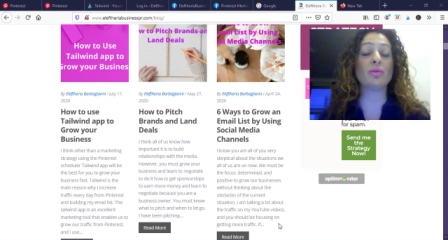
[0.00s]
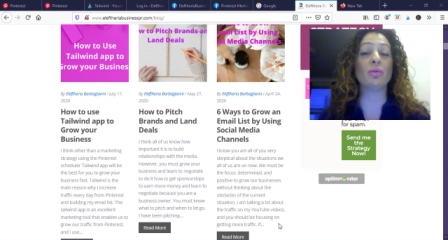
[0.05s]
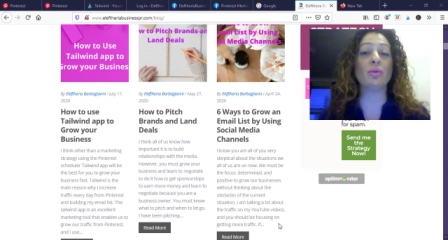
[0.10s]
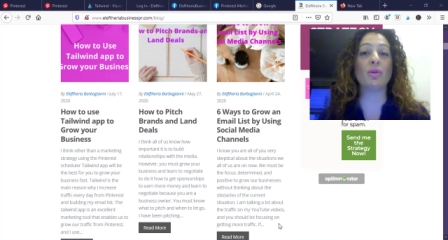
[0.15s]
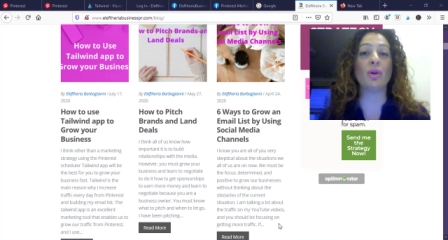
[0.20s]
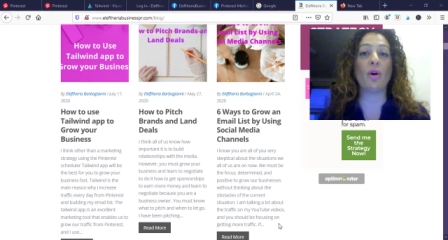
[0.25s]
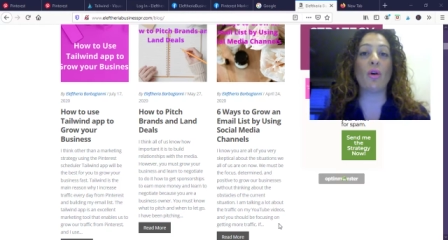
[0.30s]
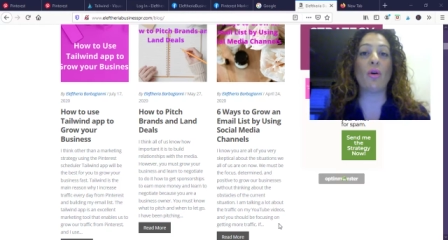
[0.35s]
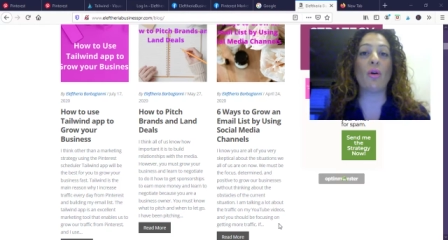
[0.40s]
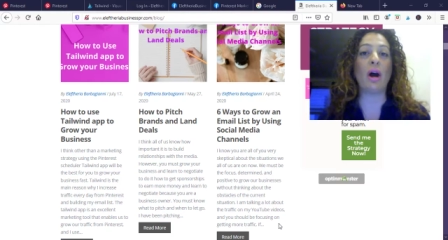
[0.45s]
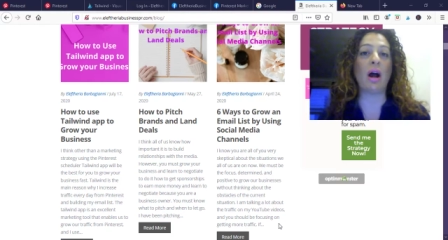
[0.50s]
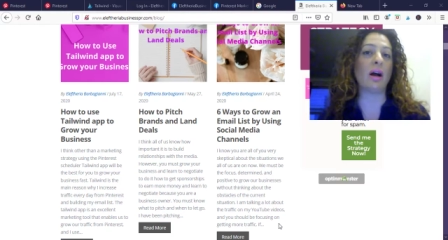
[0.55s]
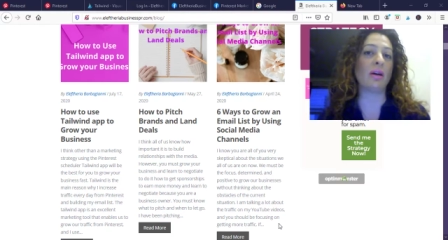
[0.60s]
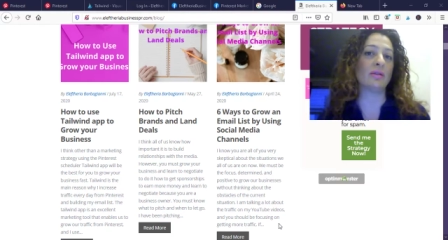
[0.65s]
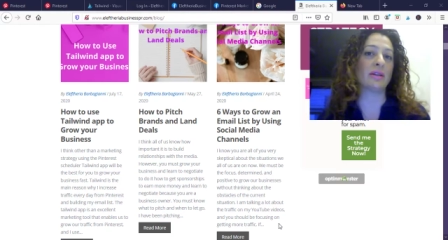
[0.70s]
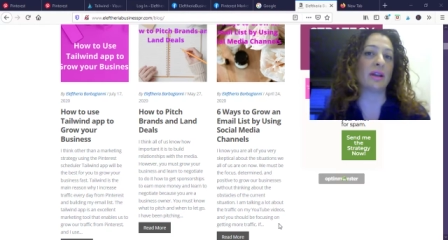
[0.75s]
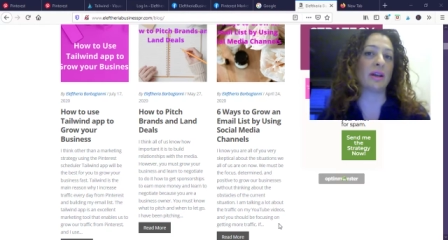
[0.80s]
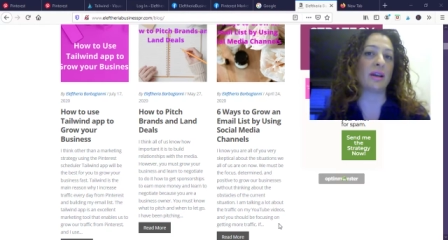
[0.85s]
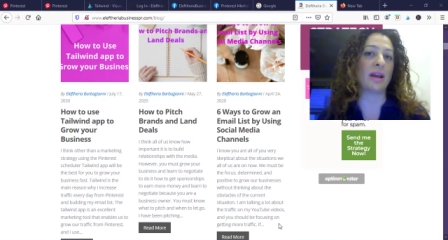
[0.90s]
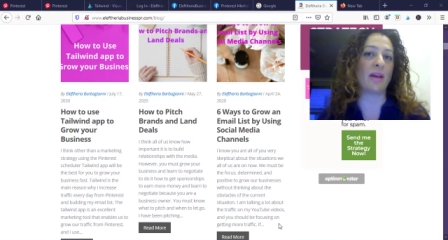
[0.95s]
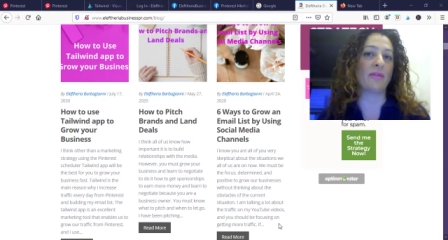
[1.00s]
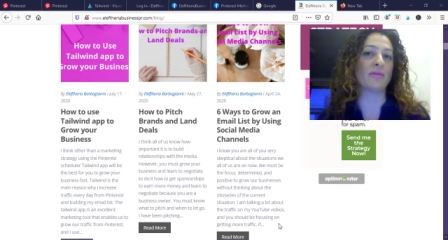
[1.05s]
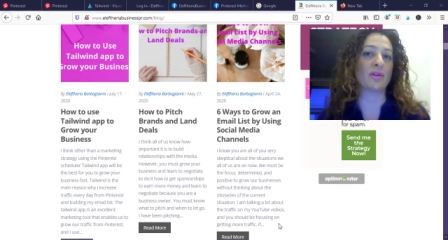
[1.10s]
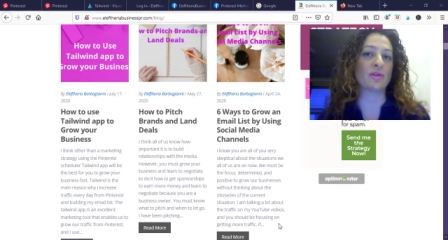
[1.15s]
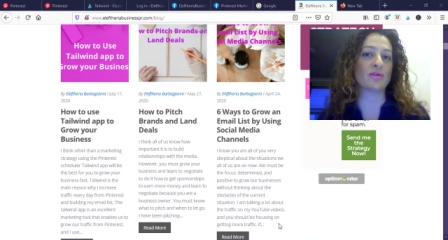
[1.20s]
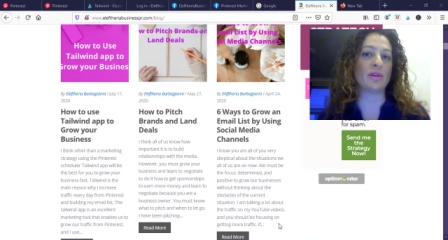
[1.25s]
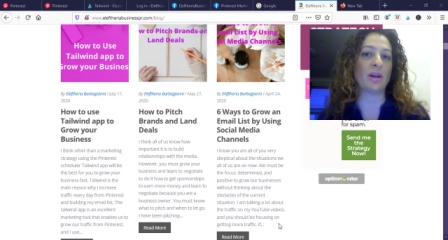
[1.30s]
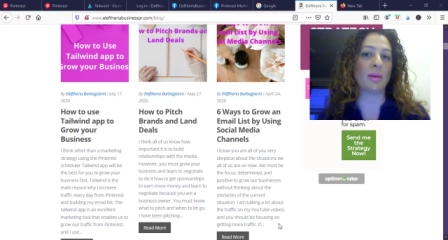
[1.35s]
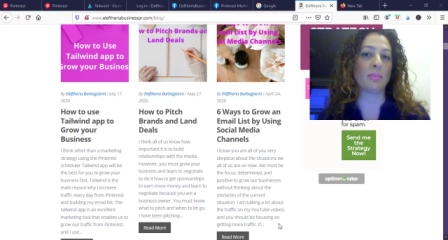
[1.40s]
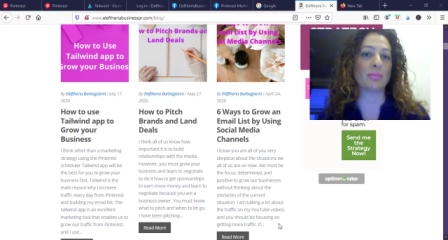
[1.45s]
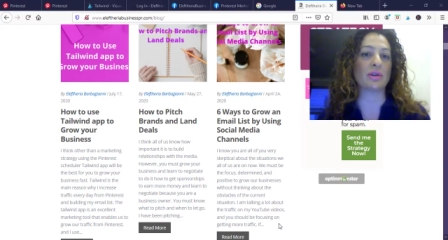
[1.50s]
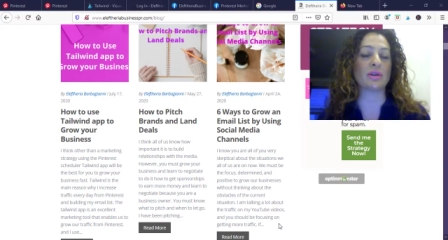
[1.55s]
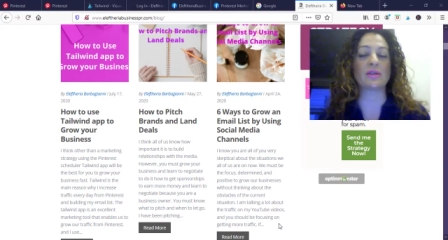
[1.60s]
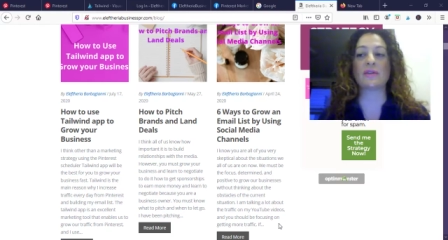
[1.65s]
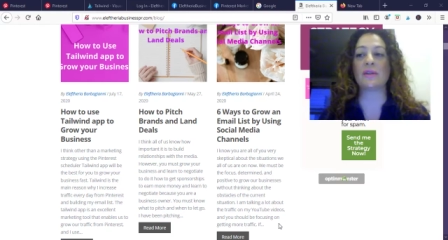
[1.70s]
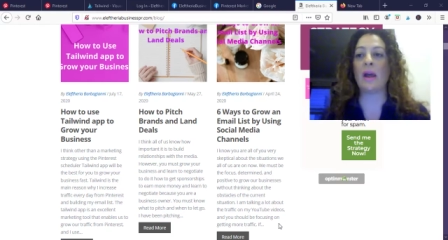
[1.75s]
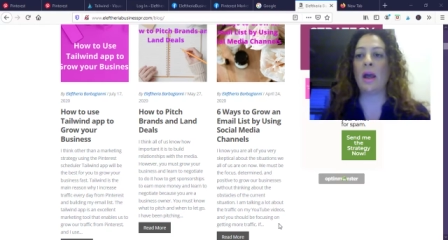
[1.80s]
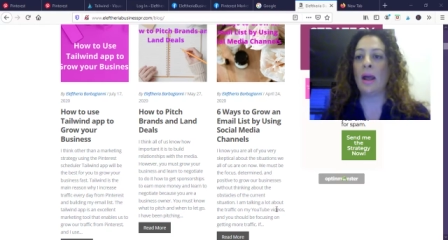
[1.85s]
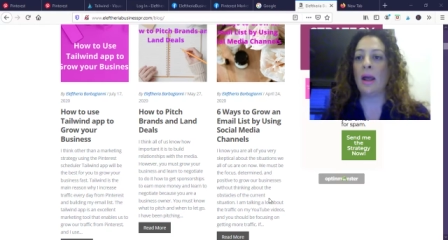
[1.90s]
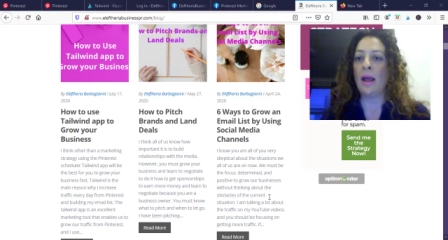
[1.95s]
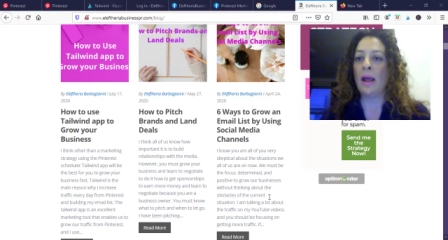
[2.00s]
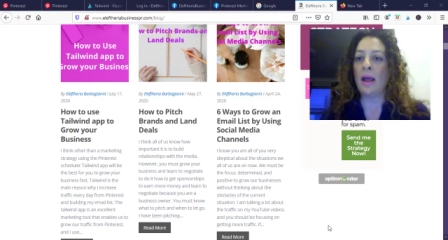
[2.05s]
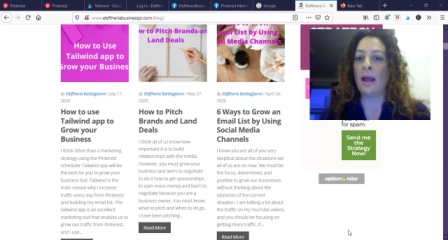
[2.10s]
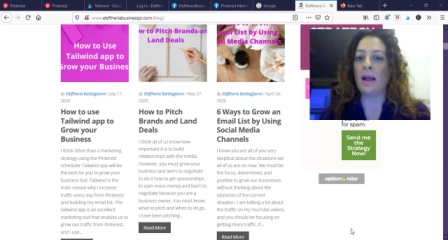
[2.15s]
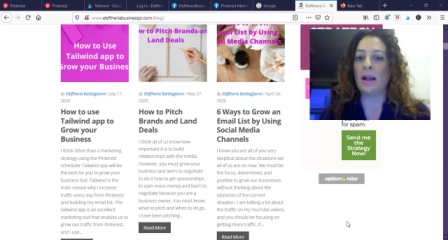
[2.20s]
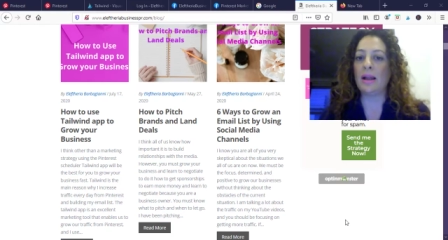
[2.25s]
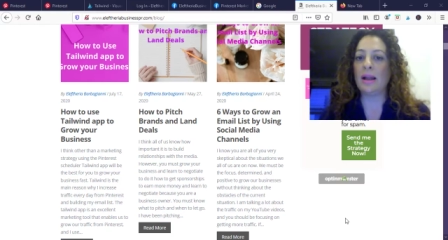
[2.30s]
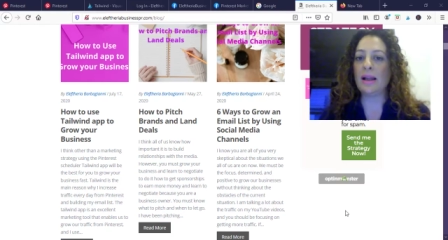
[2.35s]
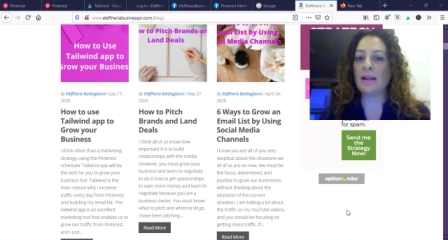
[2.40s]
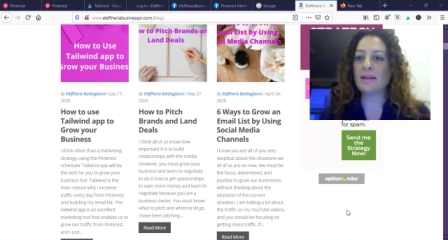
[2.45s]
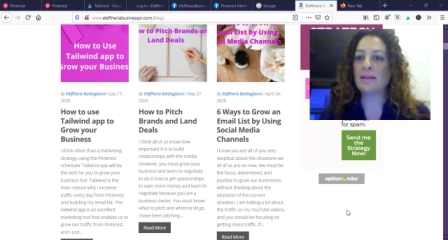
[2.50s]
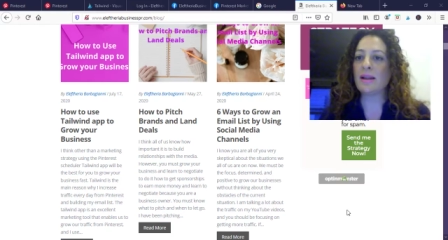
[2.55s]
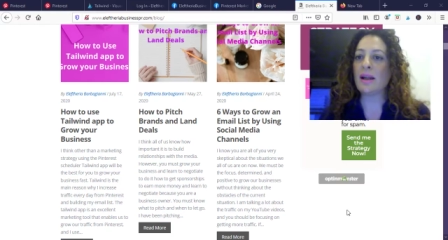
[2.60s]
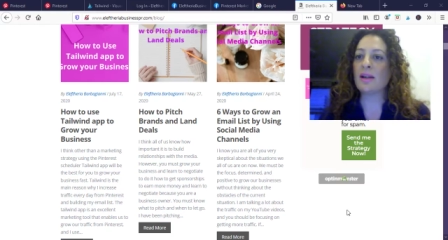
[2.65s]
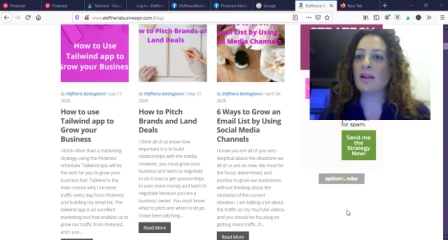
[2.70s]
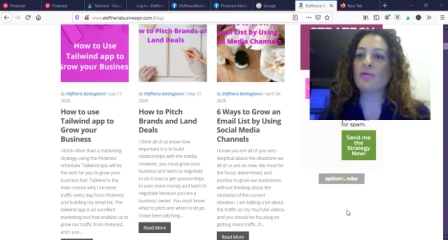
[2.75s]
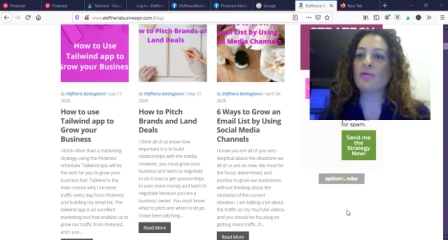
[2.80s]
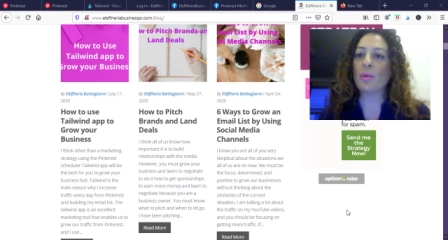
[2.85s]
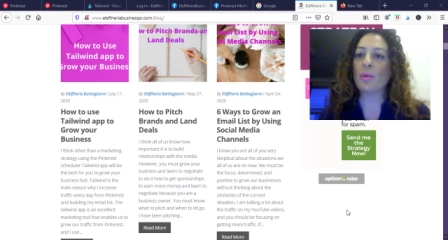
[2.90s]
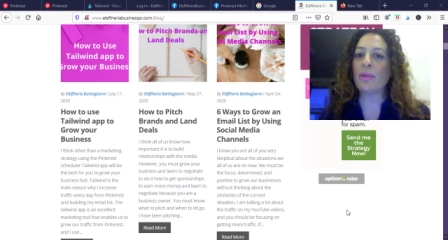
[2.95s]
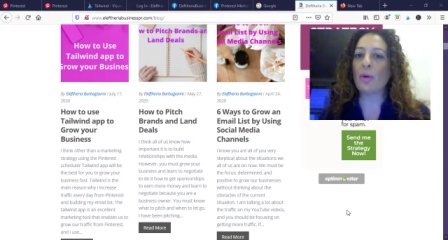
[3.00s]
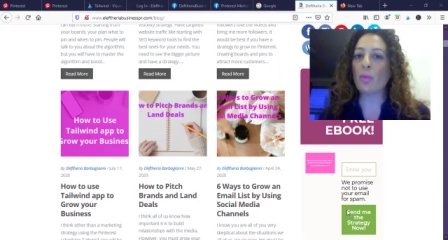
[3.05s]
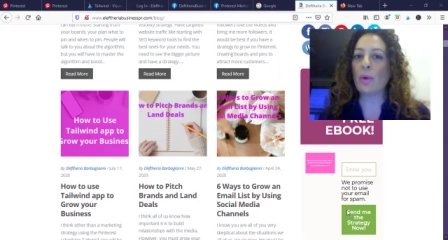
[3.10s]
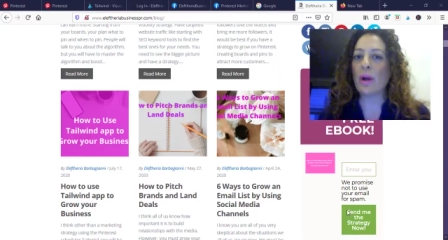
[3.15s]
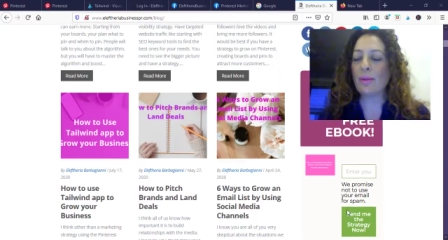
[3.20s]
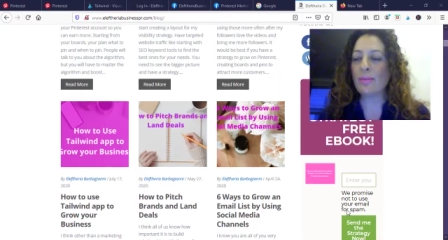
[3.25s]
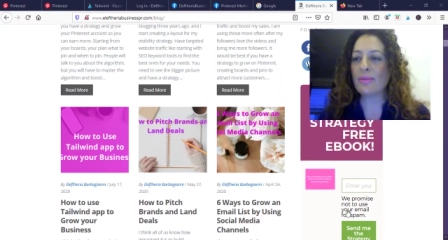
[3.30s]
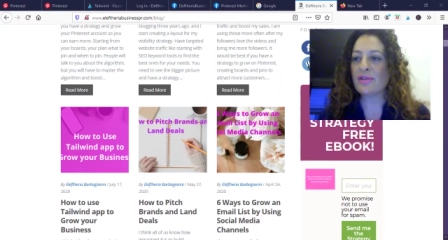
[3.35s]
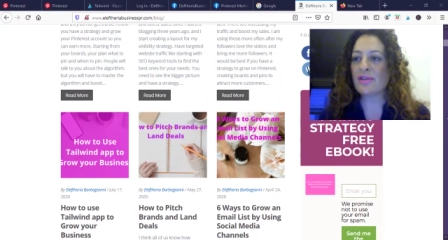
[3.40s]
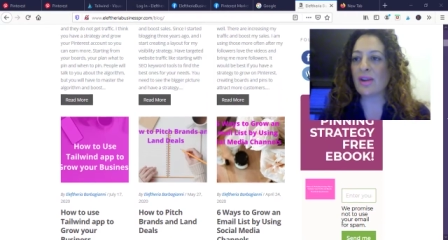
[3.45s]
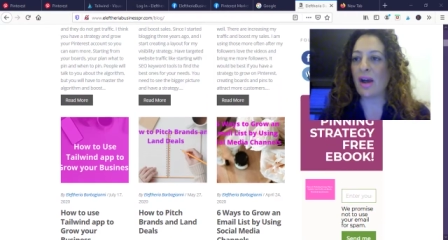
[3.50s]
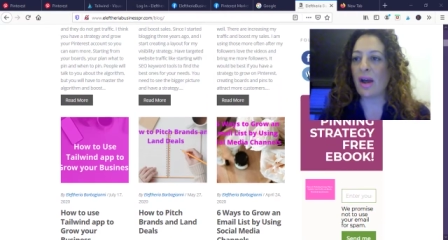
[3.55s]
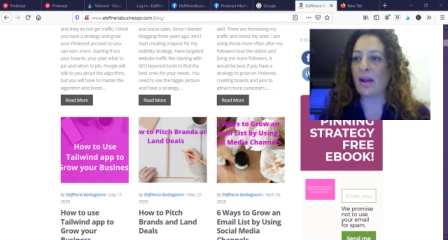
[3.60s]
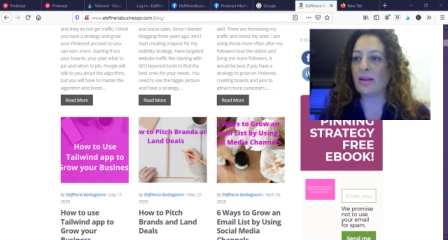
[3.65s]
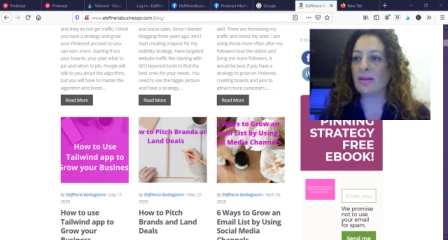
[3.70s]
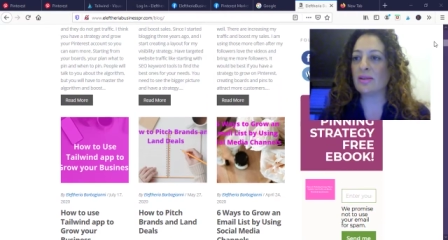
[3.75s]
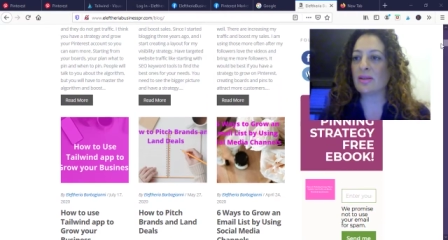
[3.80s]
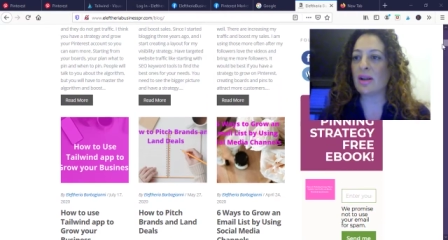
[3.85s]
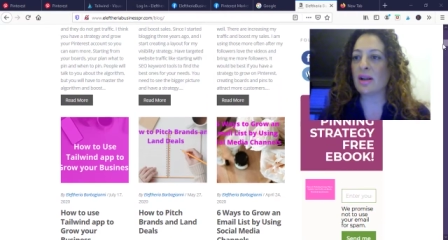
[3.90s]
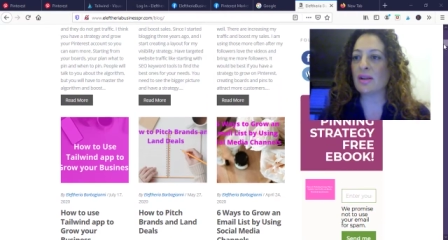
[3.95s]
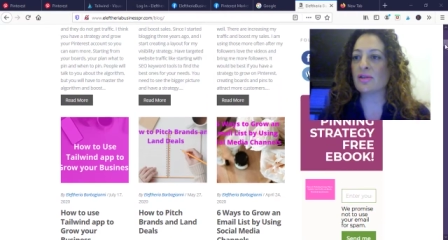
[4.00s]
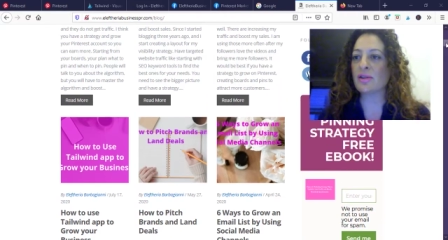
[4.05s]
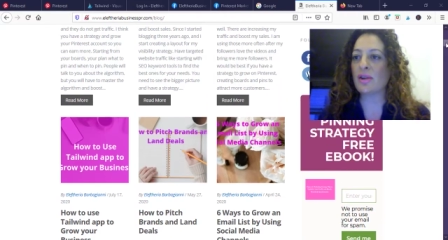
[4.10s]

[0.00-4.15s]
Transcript: to go out and get those numbers. Let's start from the website.